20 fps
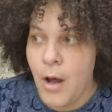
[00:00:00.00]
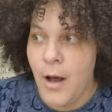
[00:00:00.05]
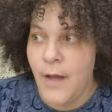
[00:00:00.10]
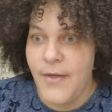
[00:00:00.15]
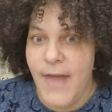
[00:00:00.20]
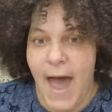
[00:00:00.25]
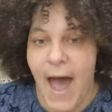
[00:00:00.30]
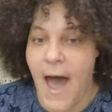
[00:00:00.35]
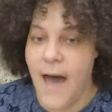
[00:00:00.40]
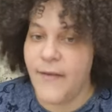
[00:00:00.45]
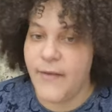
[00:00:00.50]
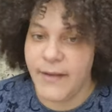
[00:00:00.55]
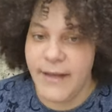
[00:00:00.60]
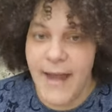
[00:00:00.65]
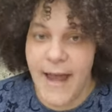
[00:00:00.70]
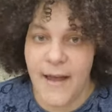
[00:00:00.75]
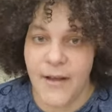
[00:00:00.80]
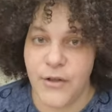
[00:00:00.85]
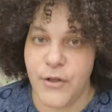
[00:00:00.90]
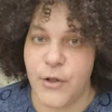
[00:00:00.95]
the advent
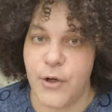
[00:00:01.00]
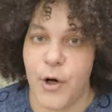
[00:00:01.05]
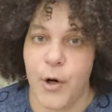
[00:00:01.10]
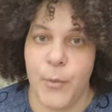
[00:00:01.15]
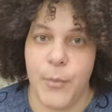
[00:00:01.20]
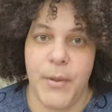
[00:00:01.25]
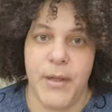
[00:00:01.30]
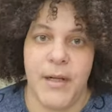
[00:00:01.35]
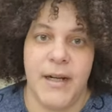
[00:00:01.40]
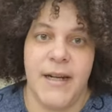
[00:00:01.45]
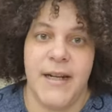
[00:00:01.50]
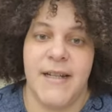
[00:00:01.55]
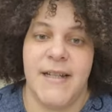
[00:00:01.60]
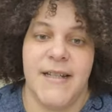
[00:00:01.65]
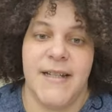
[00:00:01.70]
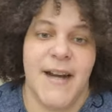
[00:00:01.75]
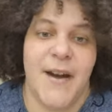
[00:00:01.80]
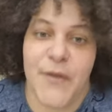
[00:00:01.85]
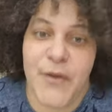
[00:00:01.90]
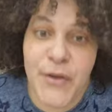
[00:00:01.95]
calendar openings
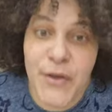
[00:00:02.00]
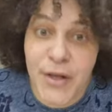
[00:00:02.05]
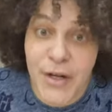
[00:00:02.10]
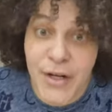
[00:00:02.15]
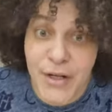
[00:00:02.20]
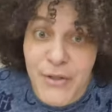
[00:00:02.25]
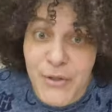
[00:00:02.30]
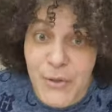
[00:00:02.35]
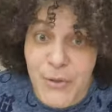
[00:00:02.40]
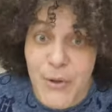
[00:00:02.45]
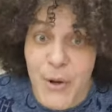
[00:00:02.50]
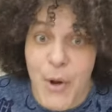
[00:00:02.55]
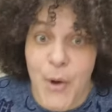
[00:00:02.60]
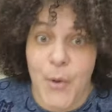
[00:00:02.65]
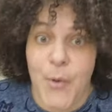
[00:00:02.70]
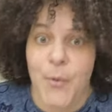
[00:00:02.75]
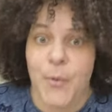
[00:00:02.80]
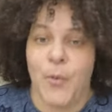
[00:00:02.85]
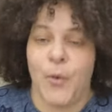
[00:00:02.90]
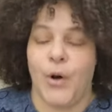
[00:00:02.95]
and everything's going to uh,
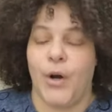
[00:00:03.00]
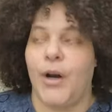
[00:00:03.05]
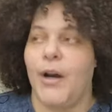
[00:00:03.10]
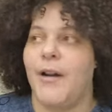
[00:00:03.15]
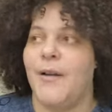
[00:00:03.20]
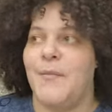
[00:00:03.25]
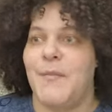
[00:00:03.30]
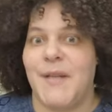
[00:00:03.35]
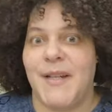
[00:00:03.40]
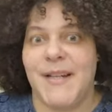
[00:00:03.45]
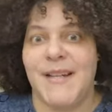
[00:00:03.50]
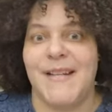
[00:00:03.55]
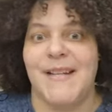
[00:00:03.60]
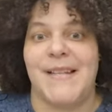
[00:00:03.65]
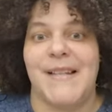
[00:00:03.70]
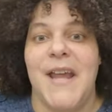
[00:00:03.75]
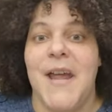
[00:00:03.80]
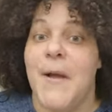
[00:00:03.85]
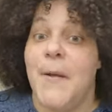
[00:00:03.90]
work because